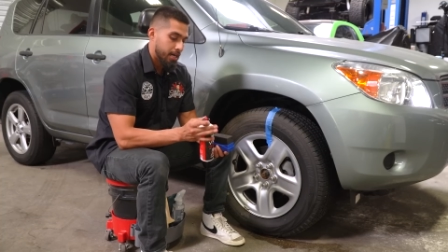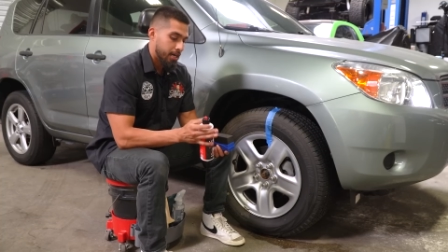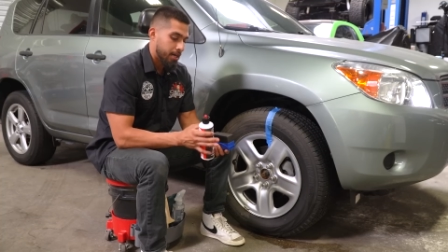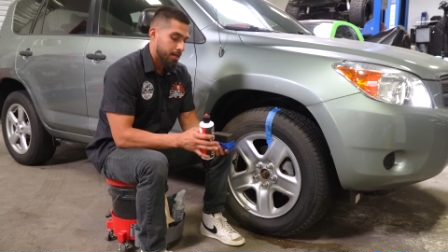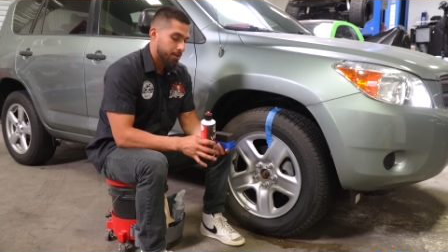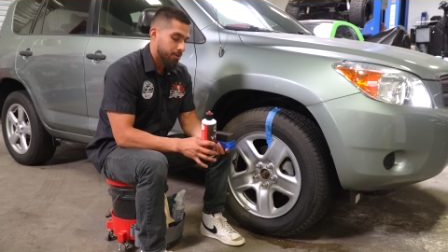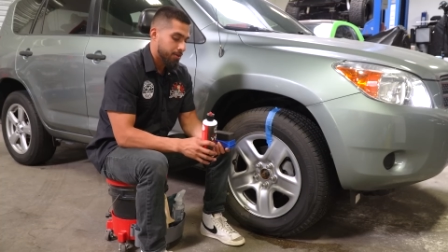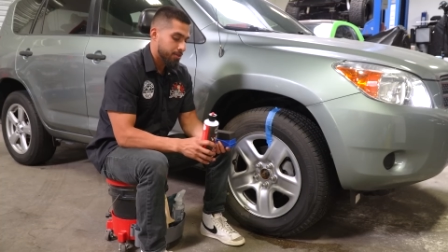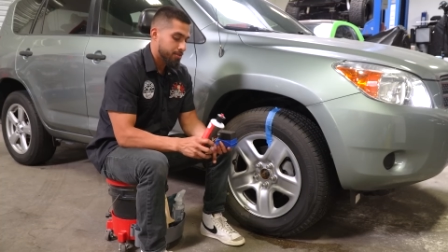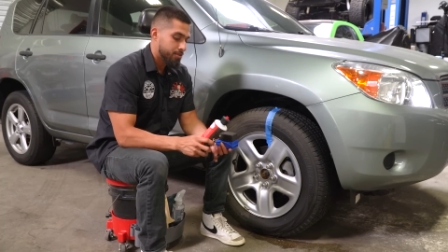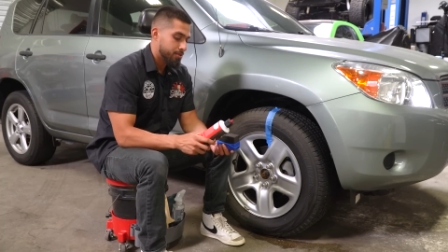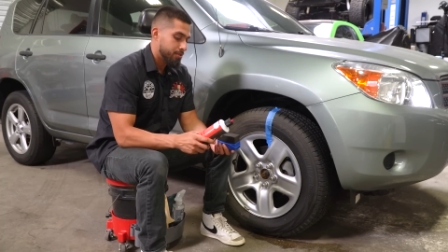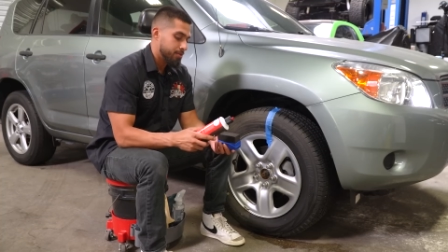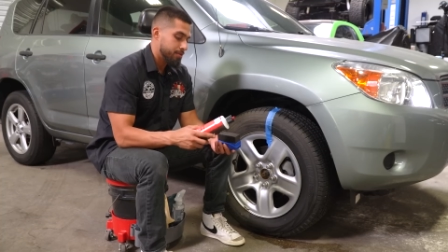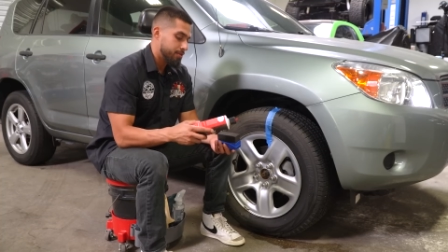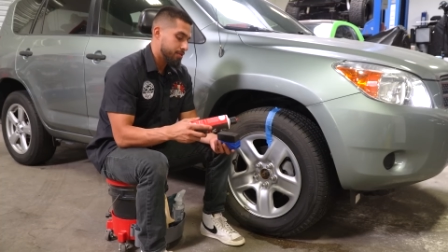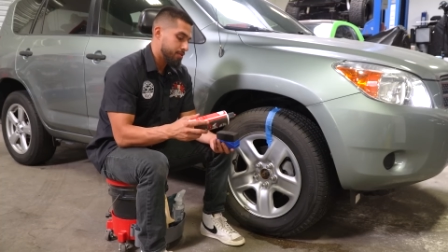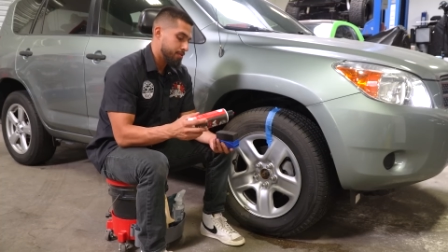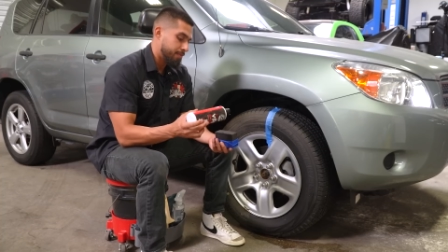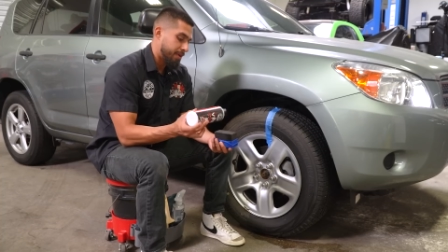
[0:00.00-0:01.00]
I'll go
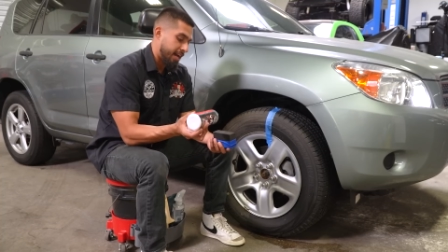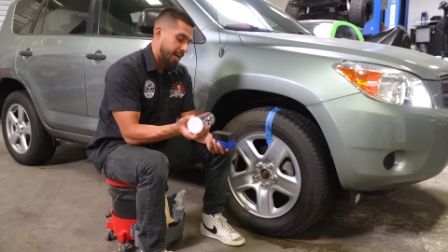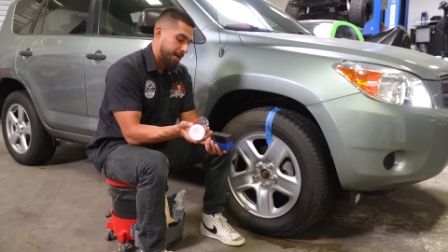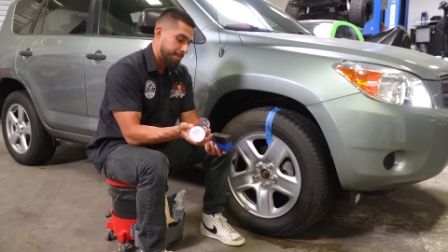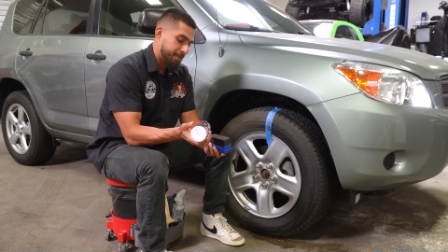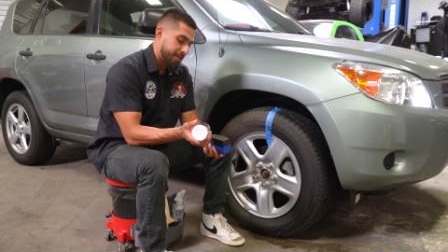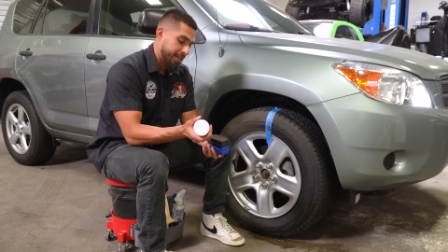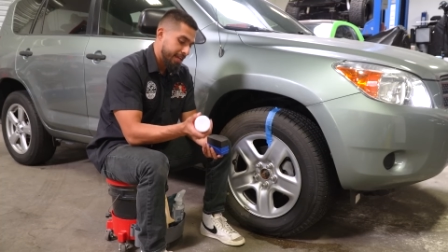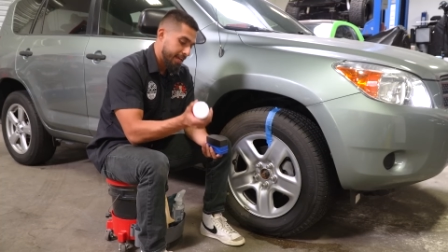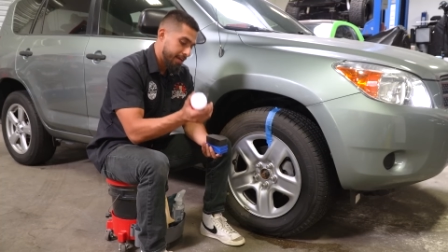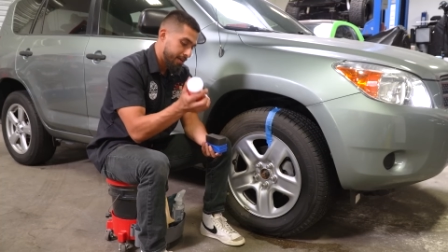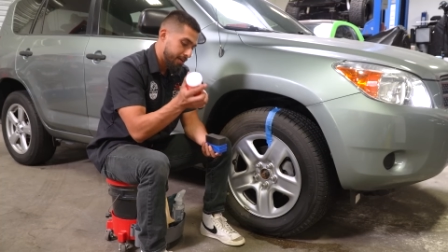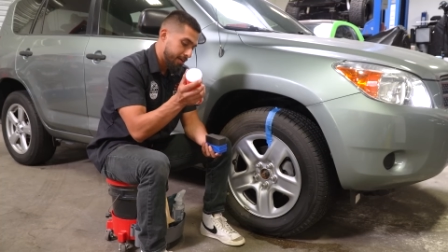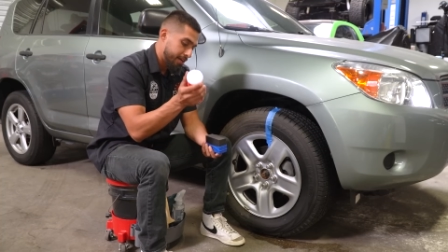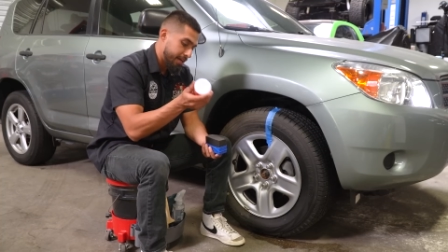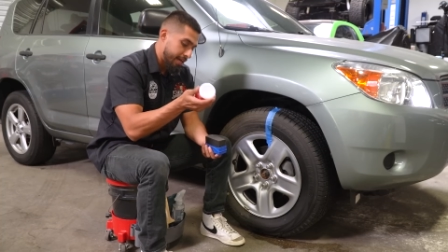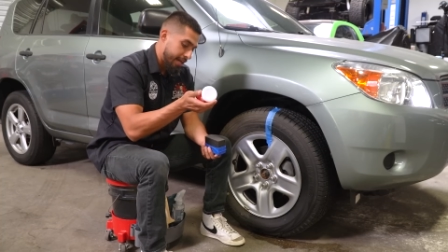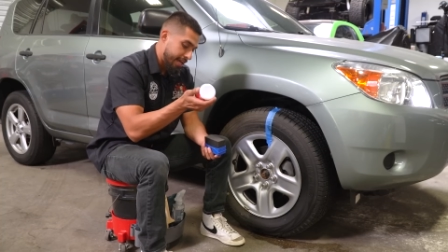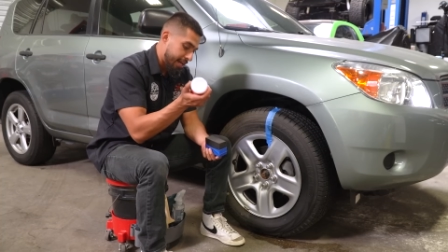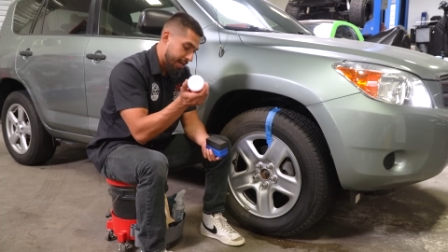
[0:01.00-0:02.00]
to my
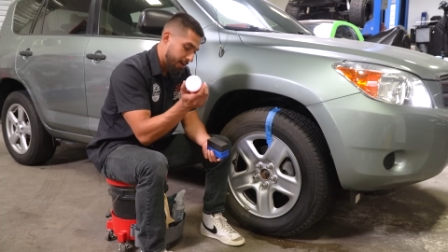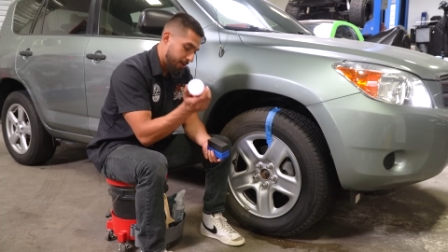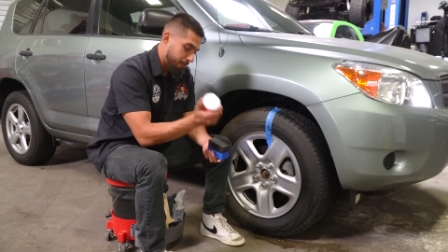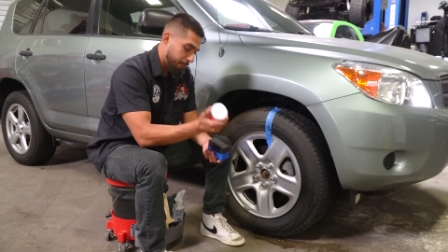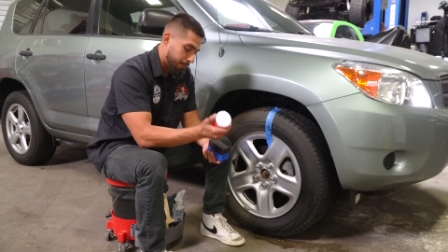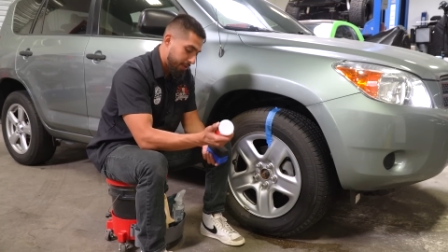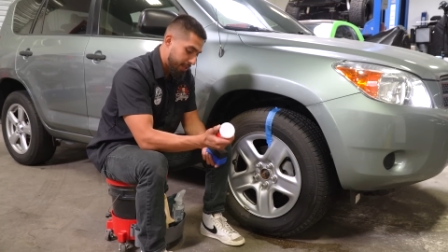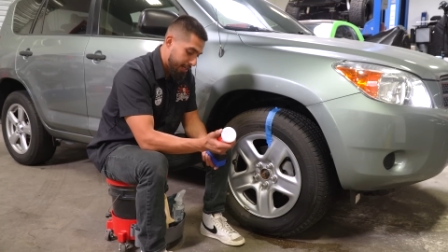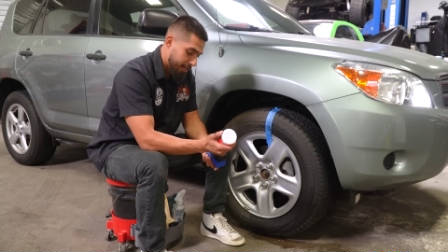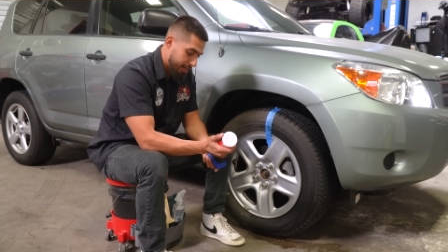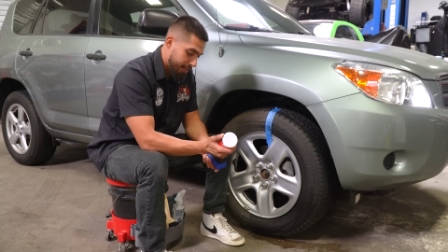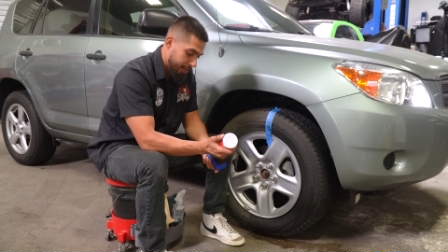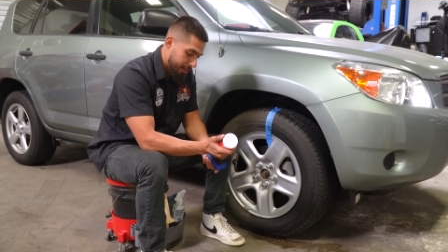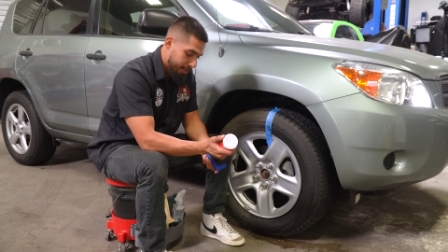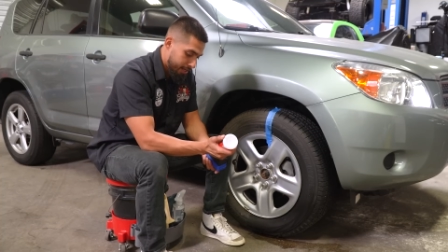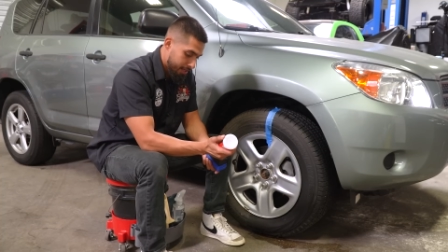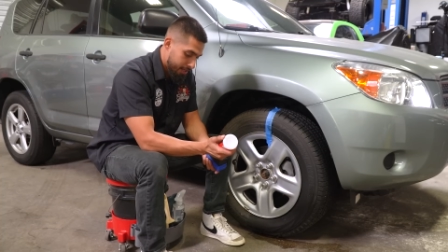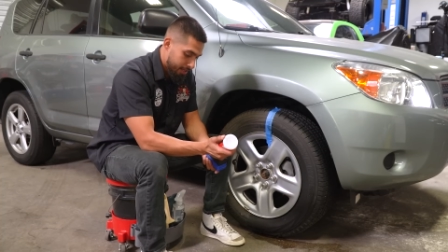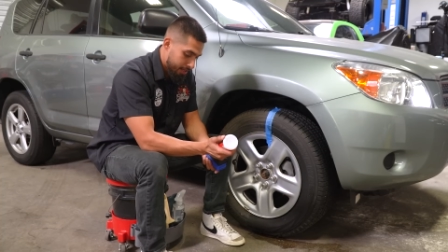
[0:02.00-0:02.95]
applicator and I'll apply